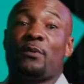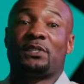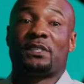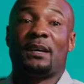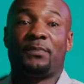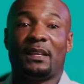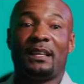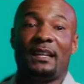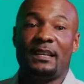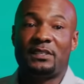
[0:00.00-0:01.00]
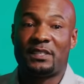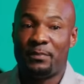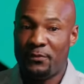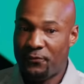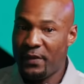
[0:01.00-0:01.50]
is something that needs to
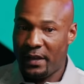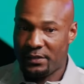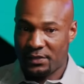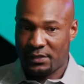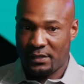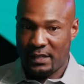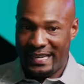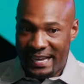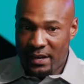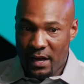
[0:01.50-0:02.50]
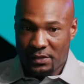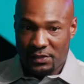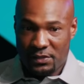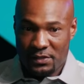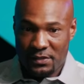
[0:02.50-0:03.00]
be fixed in
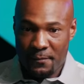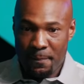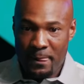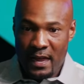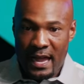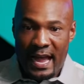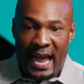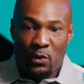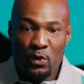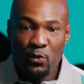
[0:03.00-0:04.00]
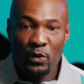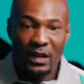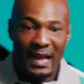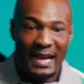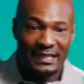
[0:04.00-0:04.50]
us, and we
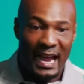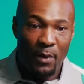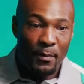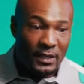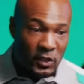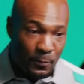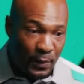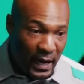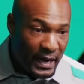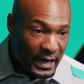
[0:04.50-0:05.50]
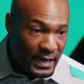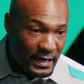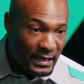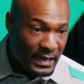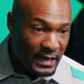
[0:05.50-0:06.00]
realize how much
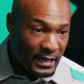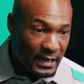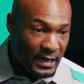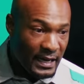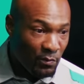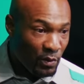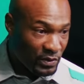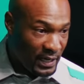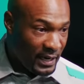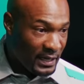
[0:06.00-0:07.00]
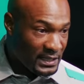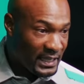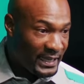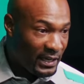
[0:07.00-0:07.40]
pain it will take us to get